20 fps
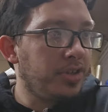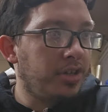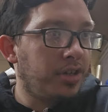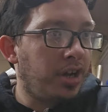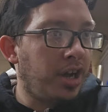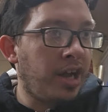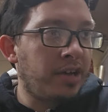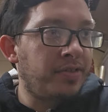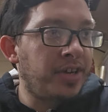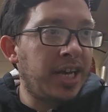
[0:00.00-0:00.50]

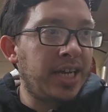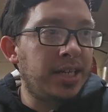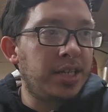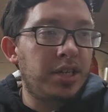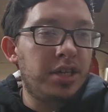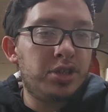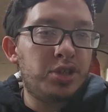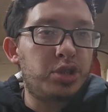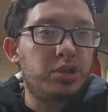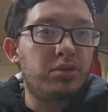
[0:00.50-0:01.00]
I haven't had an
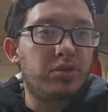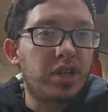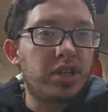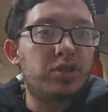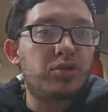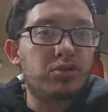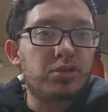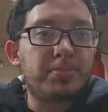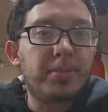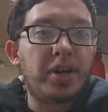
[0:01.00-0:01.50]
issue unless it
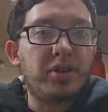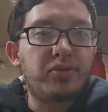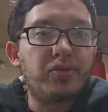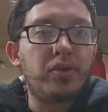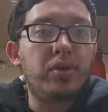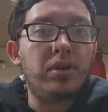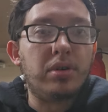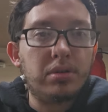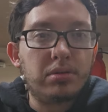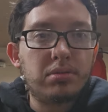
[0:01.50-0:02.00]
was my
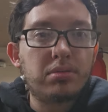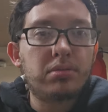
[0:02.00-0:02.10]
fault.